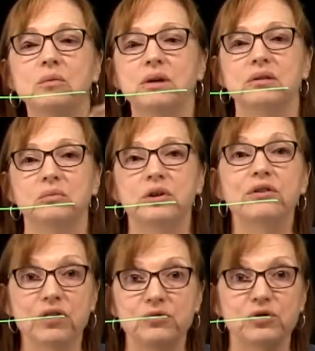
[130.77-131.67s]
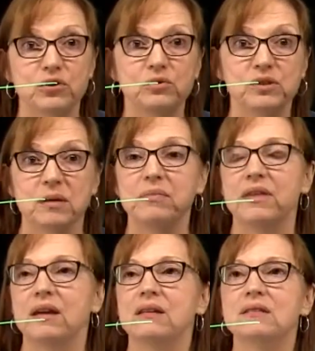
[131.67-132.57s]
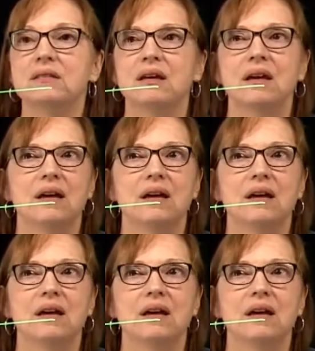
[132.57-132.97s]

Well, what are those two somethings?